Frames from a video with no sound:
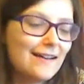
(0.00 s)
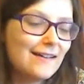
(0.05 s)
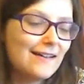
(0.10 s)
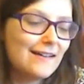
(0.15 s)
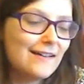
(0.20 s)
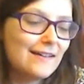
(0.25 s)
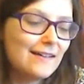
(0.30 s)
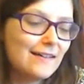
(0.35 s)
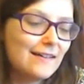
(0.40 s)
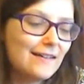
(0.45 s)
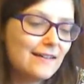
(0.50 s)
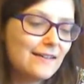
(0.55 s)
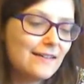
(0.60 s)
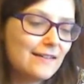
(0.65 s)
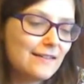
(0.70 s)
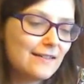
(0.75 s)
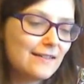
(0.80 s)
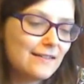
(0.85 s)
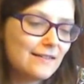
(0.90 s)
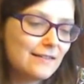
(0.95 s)

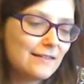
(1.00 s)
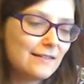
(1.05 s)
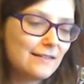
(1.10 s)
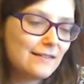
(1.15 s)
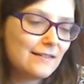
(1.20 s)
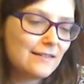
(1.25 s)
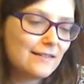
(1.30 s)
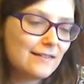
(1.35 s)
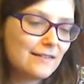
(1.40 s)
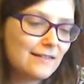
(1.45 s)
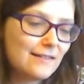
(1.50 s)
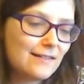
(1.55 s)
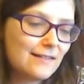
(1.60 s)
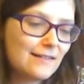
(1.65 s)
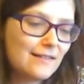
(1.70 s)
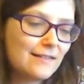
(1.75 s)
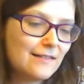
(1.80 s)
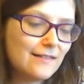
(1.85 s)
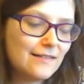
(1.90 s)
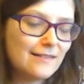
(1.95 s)

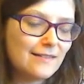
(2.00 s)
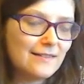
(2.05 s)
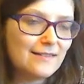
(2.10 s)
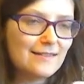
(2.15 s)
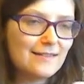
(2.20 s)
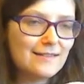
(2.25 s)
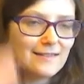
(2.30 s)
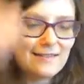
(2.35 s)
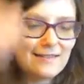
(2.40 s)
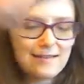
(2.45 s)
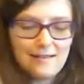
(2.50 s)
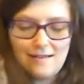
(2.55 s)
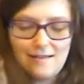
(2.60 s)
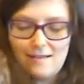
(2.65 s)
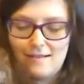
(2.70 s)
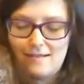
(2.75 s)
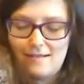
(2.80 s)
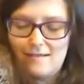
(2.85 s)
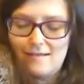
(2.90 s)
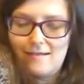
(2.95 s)

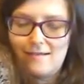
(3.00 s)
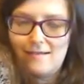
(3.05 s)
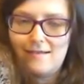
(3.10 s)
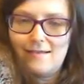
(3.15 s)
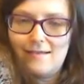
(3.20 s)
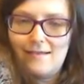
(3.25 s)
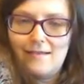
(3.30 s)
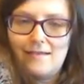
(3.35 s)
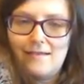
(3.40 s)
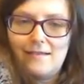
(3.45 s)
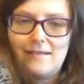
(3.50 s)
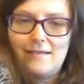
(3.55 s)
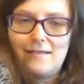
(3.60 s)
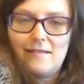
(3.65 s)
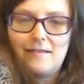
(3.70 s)
No one is speaking in this clip.